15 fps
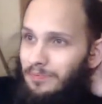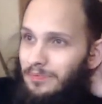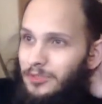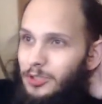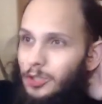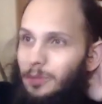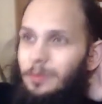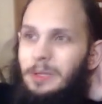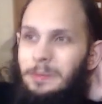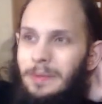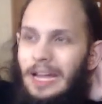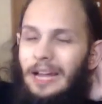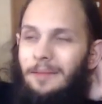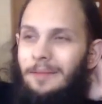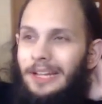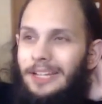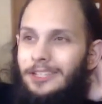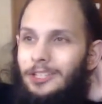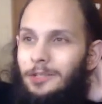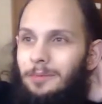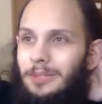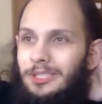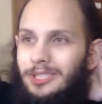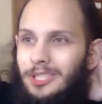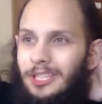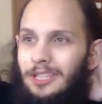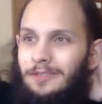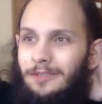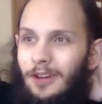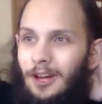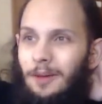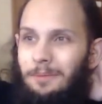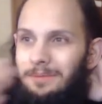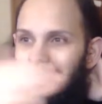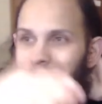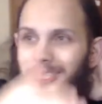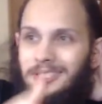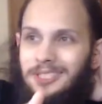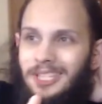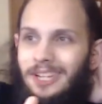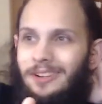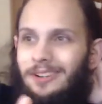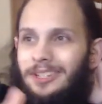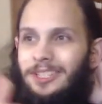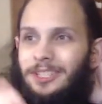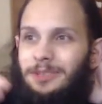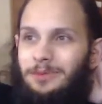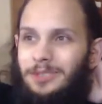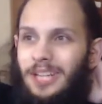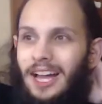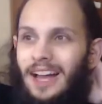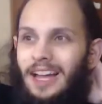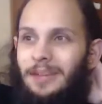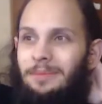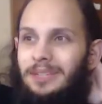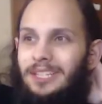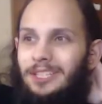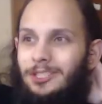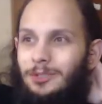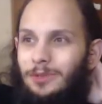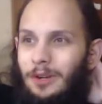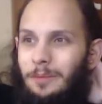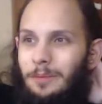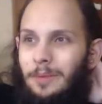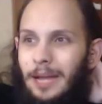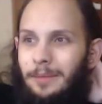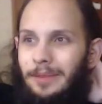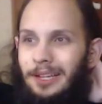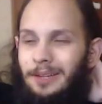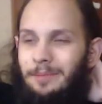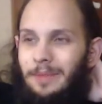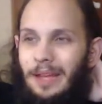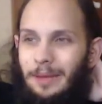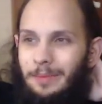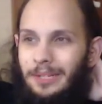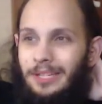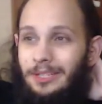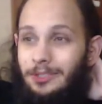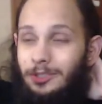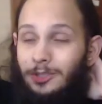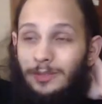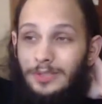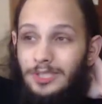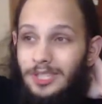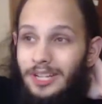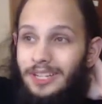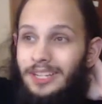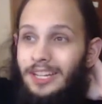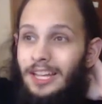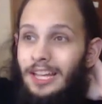To be Batman, you must give up being Terry. You die because you are Batman, and Batman is suicide.